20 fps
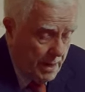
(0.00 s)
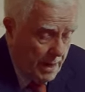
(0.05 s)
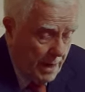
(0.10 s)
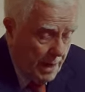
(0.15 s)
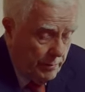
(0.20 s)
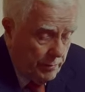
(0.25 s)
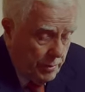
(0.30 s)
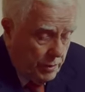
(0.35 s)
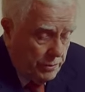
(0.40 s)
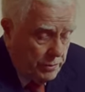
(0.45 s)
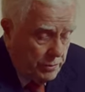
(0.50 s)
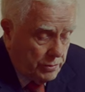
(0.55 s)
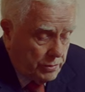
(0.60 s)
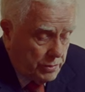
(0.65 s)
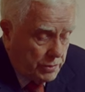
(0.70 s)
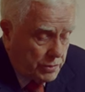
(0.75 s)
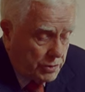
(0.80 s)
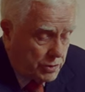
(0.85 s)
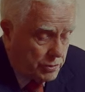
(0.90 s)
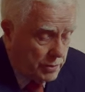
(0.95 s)
I want you
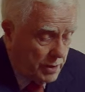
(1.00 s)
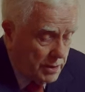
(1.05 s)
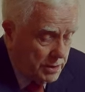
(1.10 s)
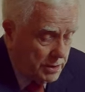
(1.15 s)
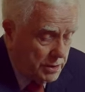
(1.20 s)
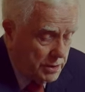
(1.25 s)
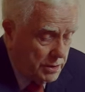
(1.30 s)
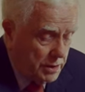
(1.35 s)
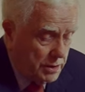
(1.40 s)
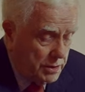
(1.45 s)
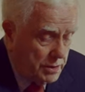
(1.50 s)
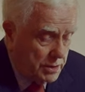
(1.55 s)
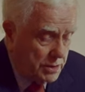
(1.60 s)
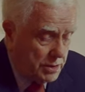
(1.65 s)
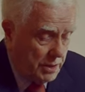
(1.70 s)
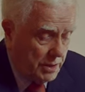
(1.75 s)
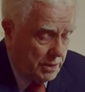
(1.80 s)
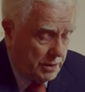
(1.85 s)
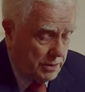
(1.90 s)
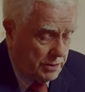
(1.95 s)
to stress these
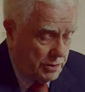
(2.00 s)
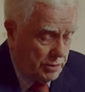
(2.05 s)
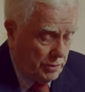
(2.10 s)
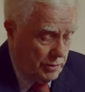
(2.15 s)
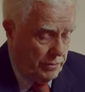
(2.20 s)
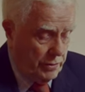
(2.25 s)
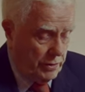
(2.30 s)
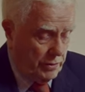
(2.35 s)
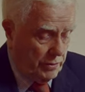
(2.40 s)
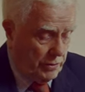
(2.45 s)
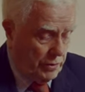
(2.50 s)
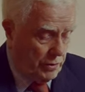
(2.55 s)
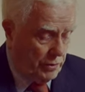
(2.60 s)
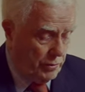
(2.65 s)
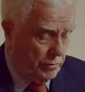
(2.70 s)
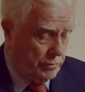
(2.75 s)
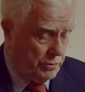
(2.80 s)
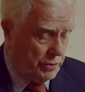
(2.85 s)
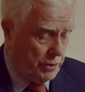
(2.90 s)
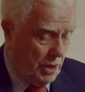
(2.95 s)
things so that
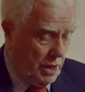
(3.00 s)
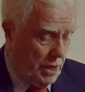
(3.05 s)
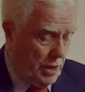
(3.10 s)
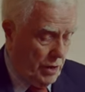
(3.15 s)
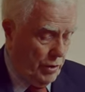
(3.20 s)
those